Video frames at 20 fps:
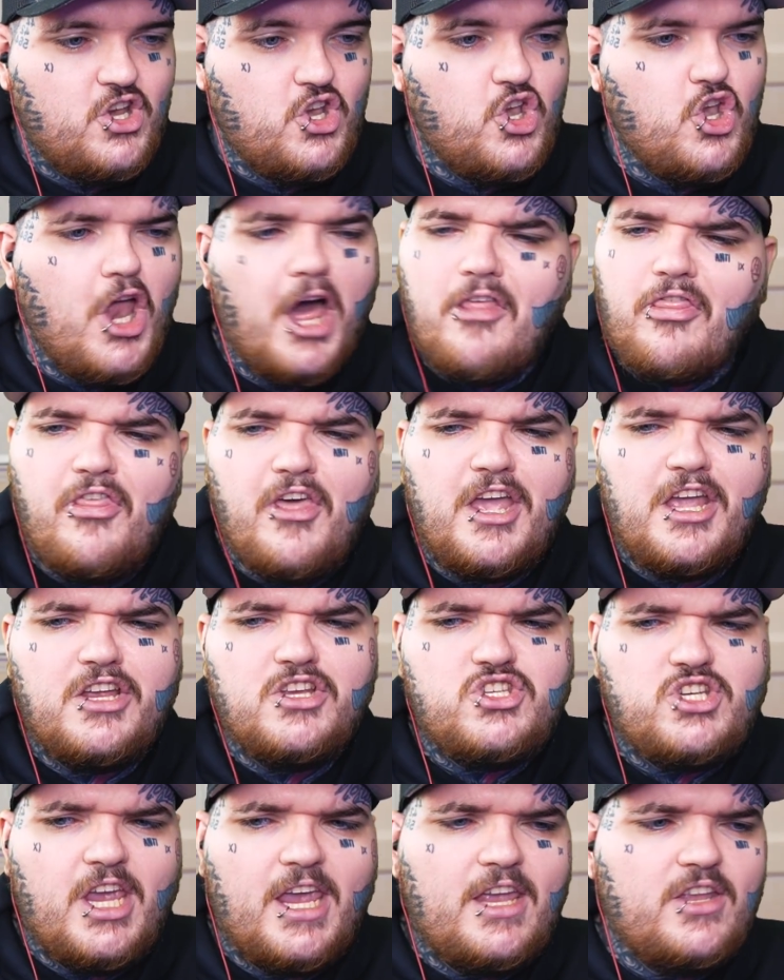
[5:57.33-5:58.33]

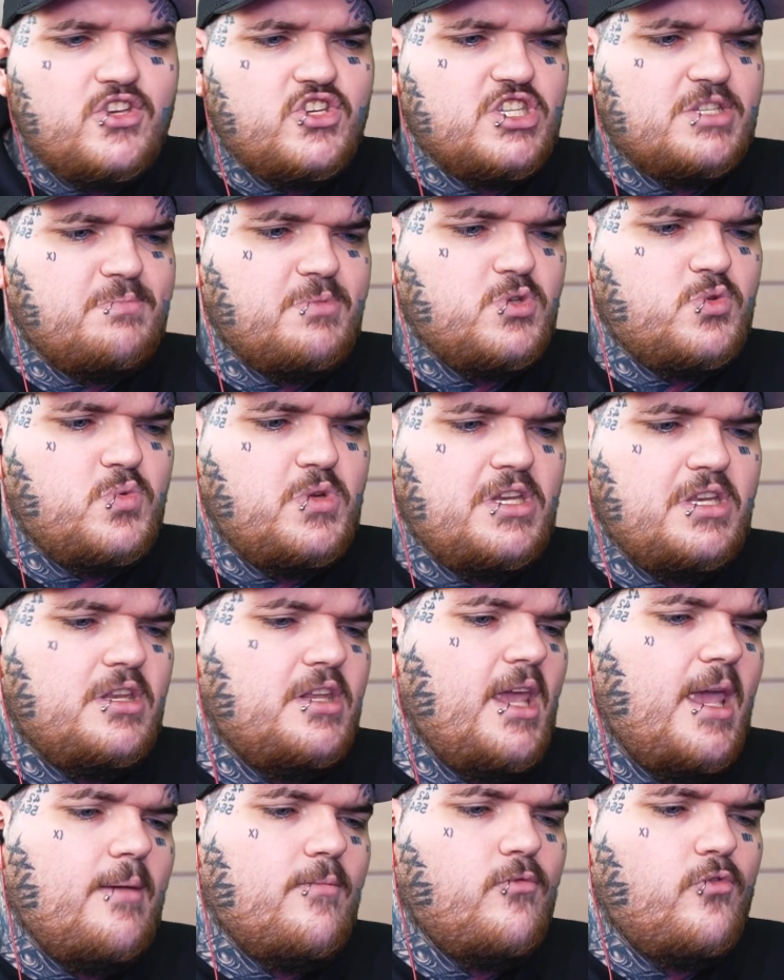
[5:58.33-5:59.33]
nothing changes between
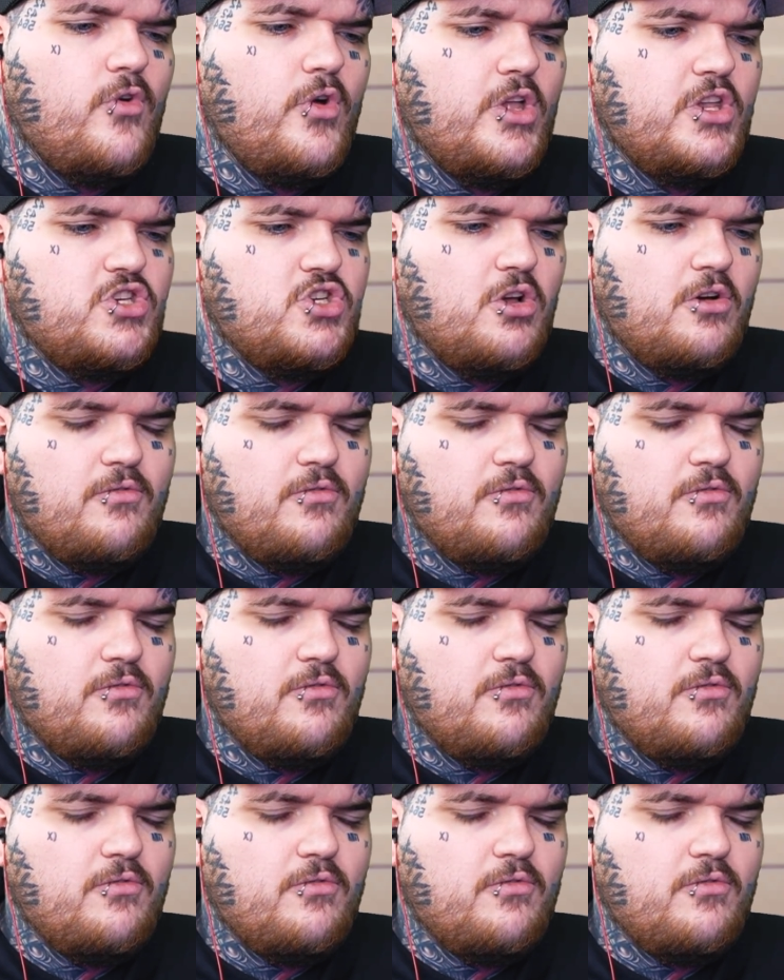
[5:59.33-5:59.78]
game footage